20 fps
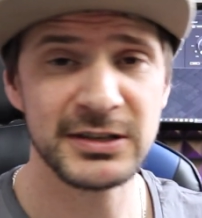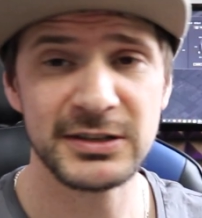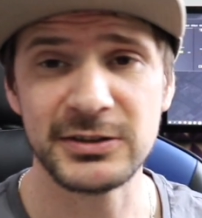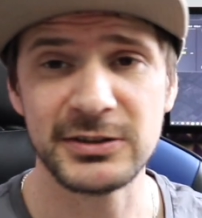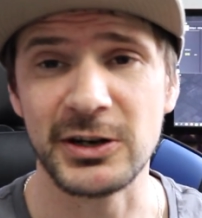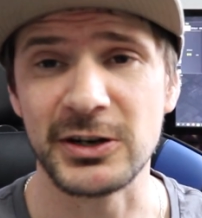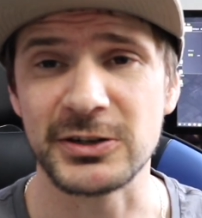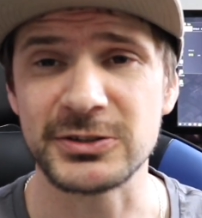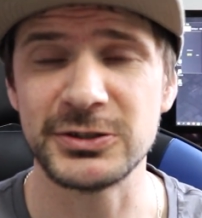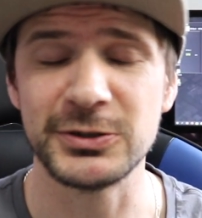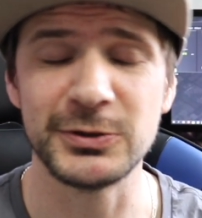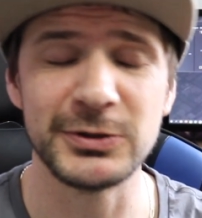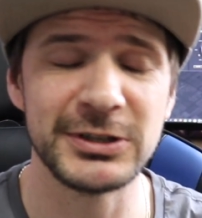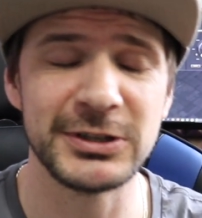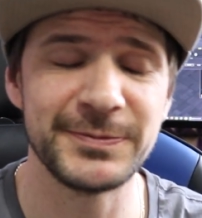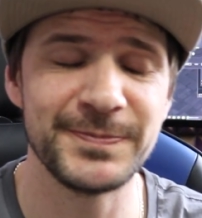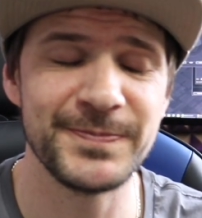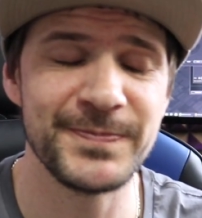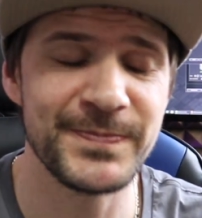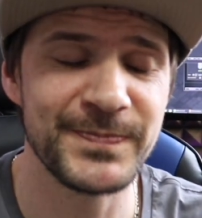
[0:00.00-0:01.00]

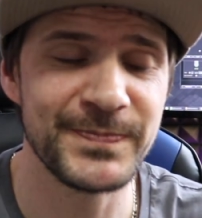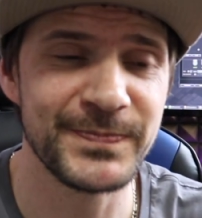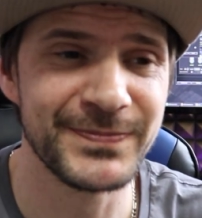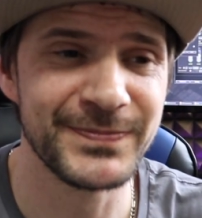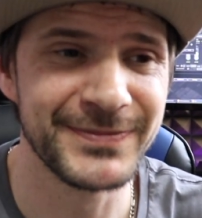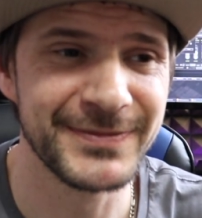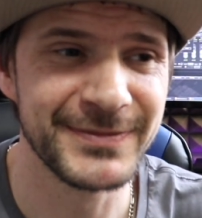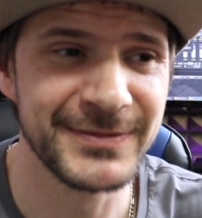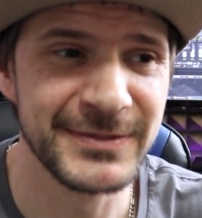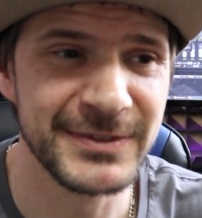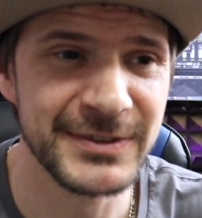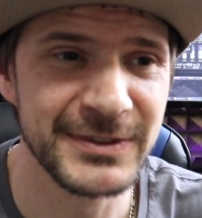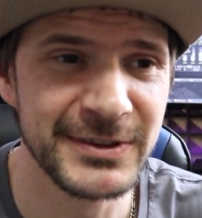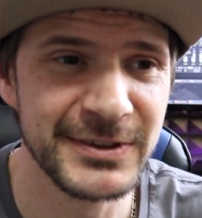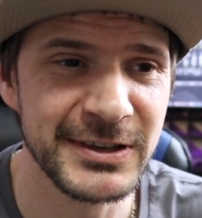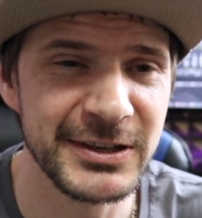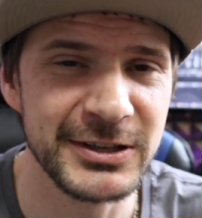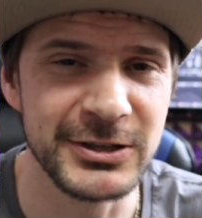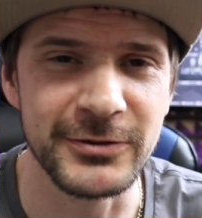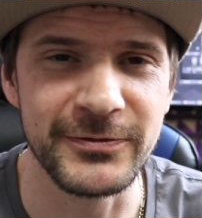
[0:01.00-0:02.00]
Noctua,
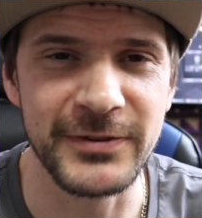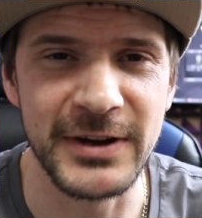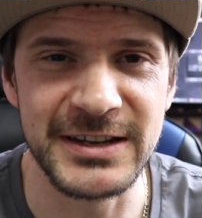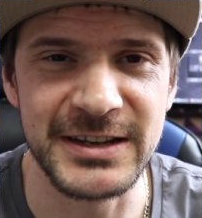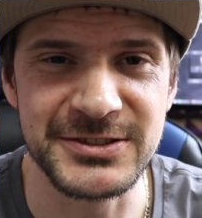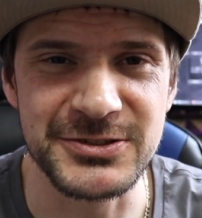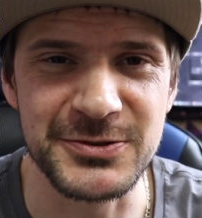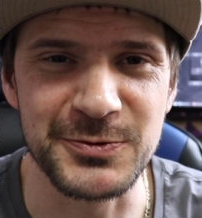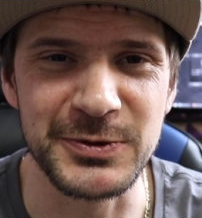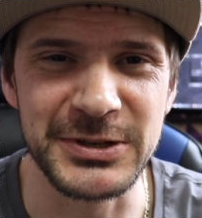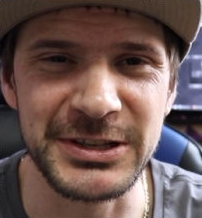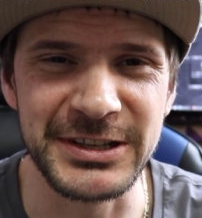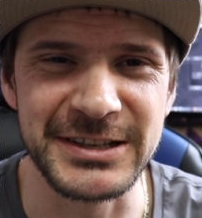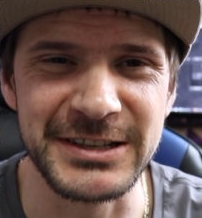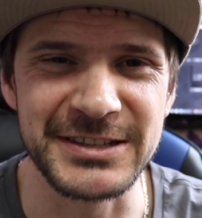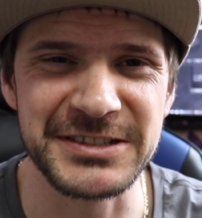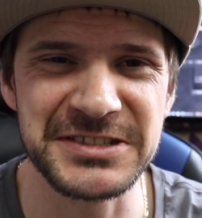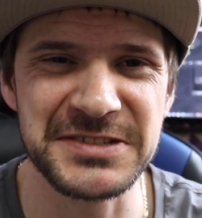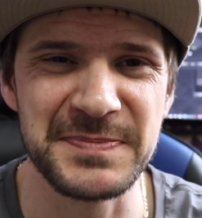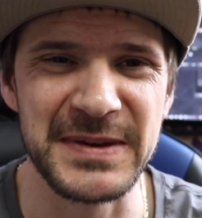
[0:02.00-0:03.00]
your fans are really
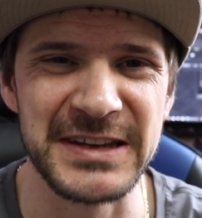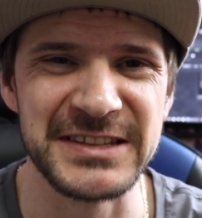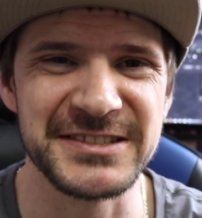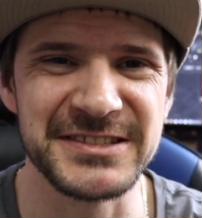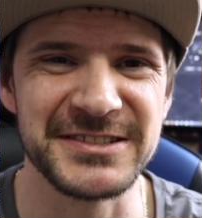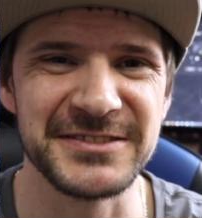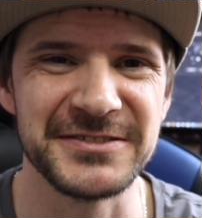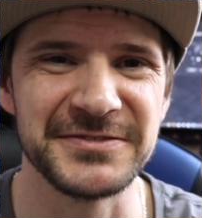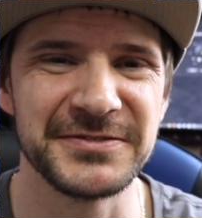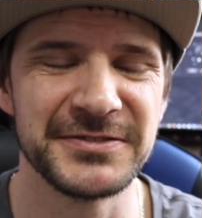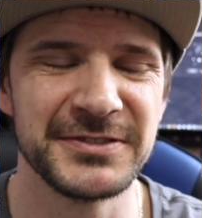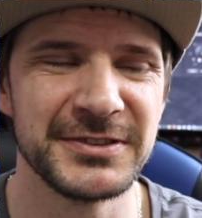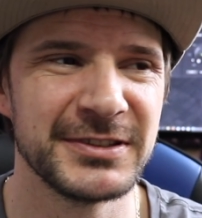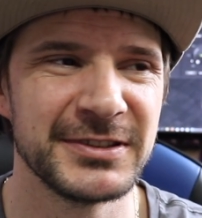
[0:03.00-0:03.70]
expensive.